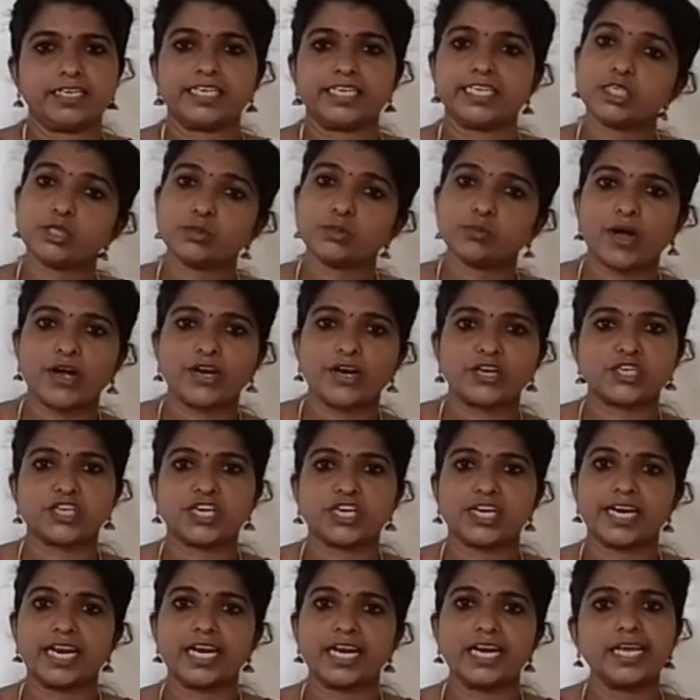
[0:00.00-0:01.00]
which is
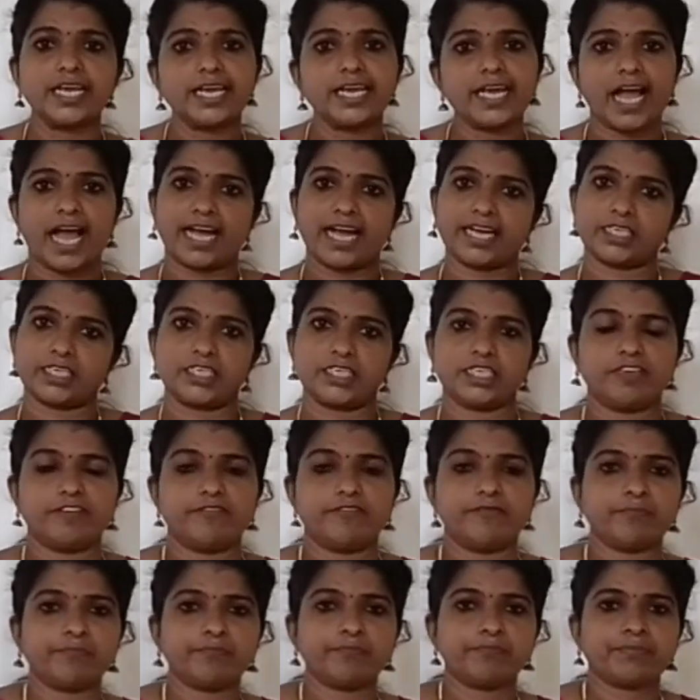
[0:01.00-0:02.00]
functionally
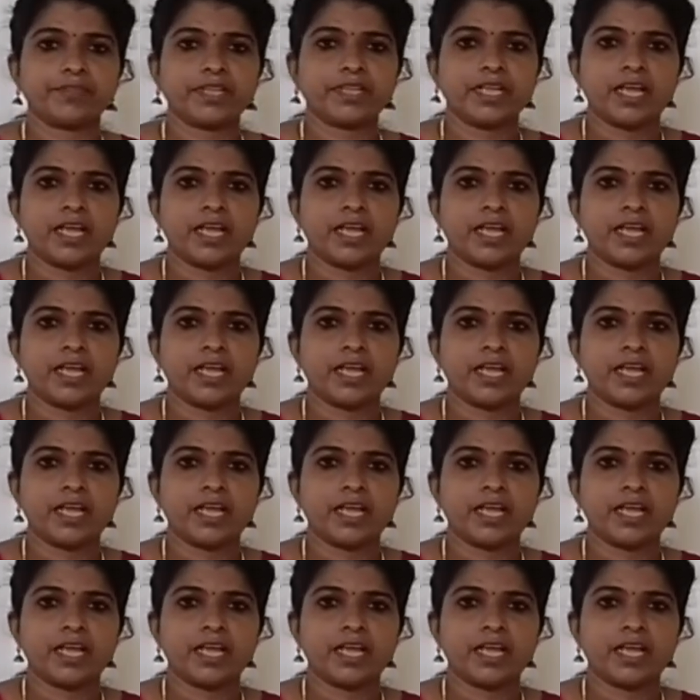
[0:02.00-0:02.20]
active.